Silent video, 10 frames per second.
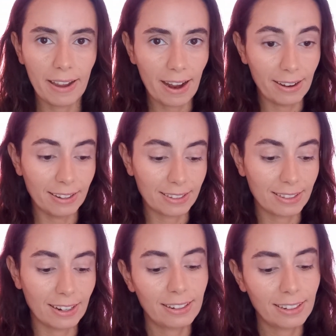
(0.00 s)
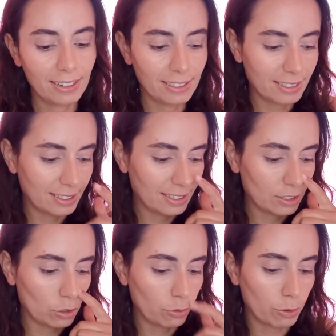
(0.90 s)
Arya Stark,
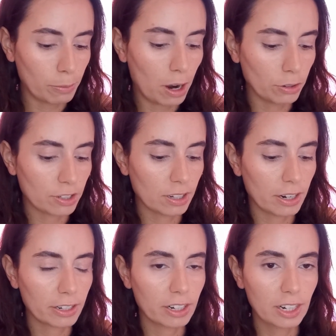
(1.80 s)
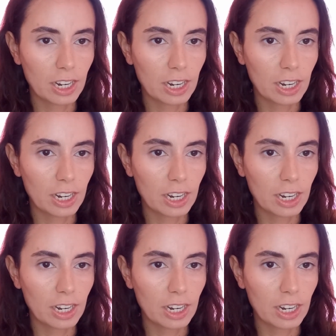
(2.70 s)
so from House Stark,